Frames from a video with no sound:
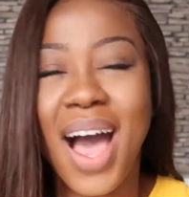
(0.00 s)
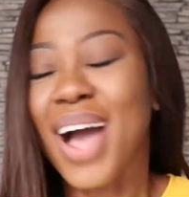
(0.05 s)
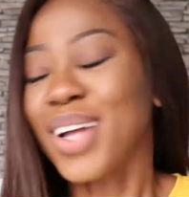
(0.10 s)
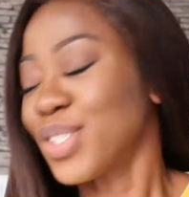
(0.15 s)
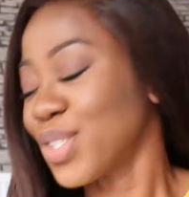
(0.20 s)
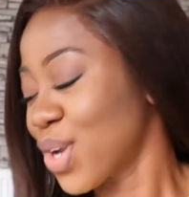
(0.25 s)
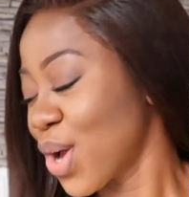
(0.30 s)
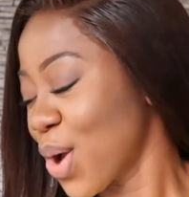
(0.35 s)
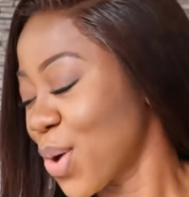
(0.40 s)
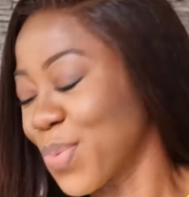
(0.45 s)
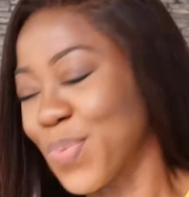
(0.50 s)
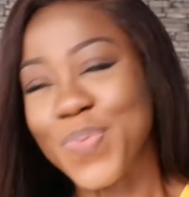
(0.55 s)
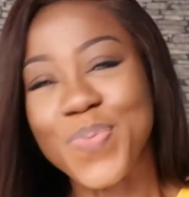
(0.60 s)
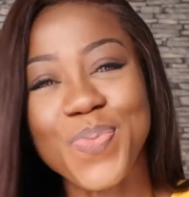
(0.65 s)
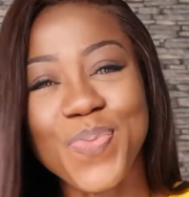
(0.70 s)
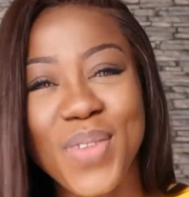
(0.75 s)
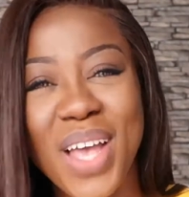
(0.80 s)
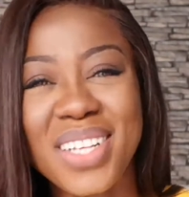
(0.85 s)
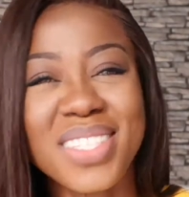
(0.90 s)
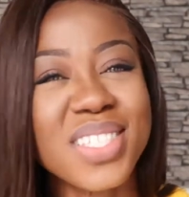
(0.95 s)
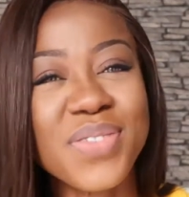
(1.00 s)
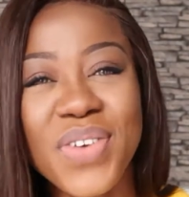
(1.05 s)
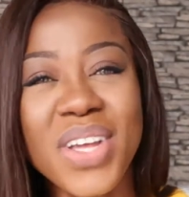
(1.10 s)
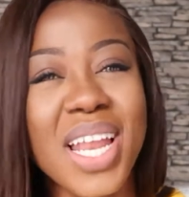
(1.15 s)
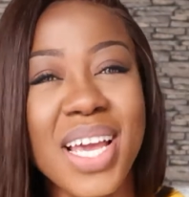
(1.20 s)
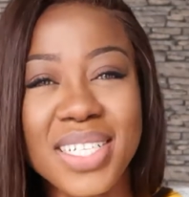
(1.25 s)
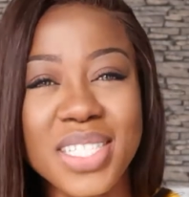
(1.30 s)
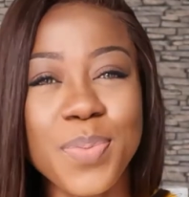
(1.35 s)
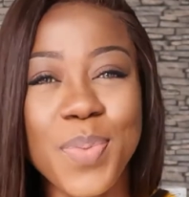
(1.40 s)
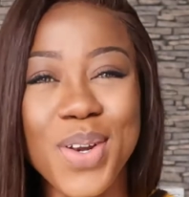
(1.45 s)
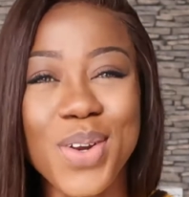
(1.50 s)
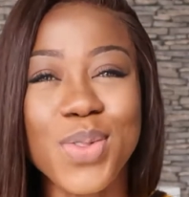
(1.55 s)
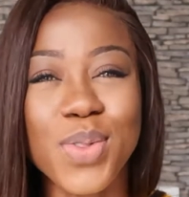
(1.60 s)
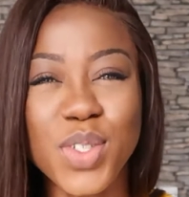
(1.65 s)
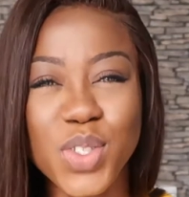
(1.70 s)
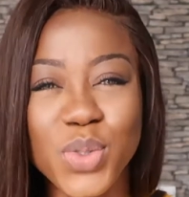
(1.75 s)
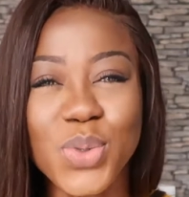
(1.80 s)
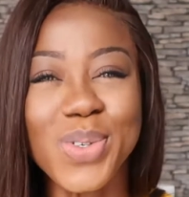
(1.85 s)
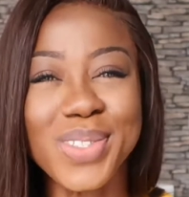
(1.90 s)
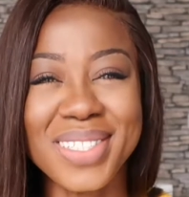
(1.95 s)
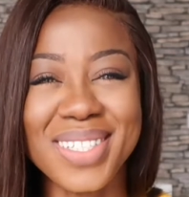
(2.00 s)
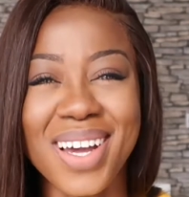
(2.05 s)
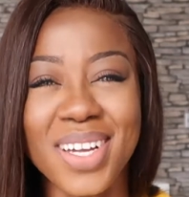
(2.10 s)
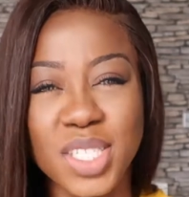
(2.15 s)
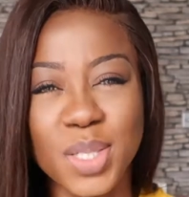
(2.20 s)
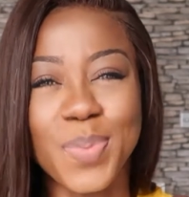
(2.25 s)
I don't know. I just feel like it's a bit on the short side